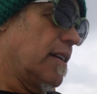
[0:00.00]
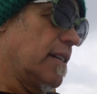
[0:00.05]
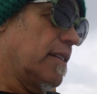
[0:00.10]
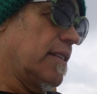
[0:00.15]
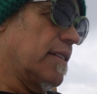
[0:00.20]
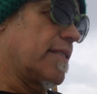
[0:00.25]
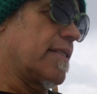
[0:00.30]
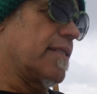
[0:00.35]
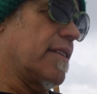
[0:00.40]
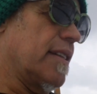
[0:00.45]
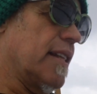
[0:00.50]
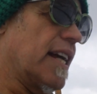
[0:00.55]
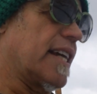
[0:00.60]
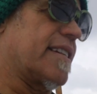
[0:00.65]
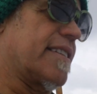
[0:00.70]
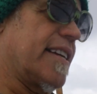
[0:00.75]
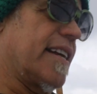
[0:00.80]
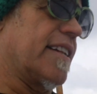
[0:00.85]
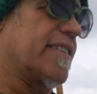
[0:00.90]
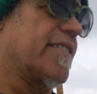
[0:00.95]
this, like I
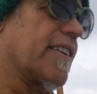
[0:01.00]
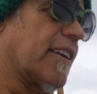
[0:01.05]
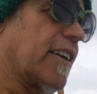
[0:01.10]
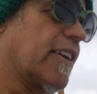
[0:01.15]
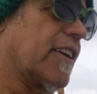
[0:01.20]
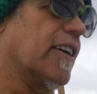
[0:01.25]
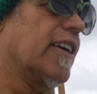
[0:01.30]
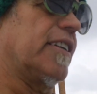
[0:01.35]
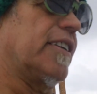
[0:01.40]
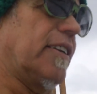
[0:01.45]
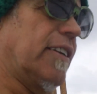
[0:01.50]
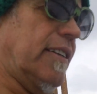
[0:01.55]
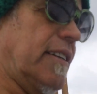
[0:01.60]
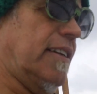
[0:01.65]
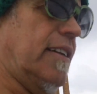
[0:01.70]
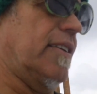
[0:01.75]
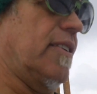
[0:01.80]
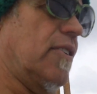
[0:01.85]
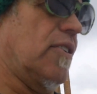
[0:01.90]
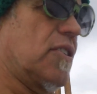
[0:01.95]
said, it's a good
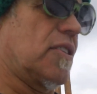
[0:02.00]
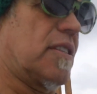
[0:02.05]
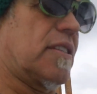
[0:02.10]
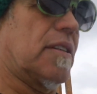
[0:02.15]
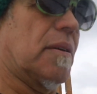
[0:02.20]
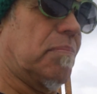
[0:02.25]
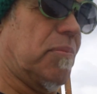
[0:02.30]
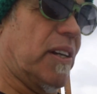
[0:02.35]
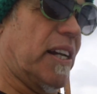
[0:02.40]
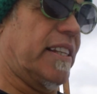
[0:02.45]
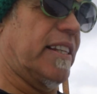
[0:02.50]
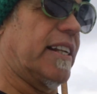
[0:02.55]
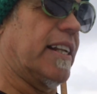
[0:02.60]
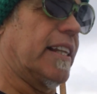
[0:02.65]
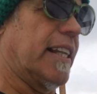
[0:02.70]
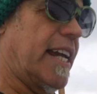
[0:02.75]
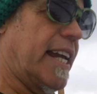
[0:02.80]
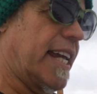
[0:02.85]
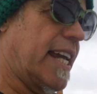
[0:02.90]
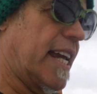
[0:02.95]
news. They're playing the
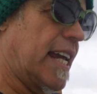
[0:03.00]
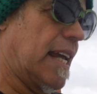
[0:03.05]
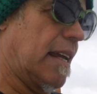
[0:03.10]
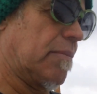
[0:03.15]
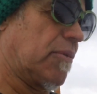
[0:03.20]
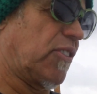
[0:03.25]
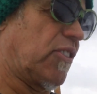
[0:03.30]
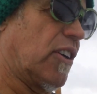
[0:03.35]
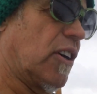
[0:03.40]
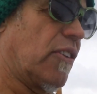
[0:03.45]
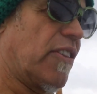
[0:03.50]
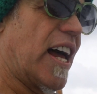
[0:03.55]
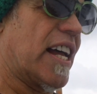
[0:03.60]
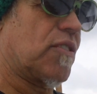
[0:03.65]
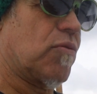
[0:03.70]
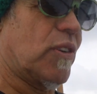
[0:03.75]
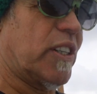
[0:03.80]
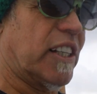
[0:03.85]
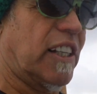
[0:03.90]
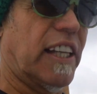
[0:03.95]
delay game, so
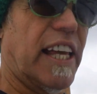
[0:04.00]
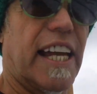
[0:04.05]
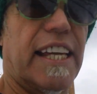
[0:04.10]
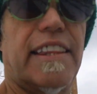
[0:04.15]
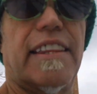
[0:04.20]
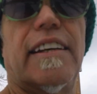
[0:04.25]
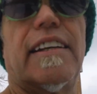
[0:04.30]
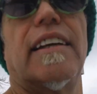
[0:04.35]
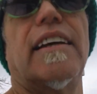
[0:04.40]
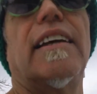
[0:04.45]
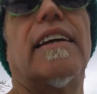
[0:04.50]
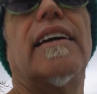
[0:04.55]
that's what delayed the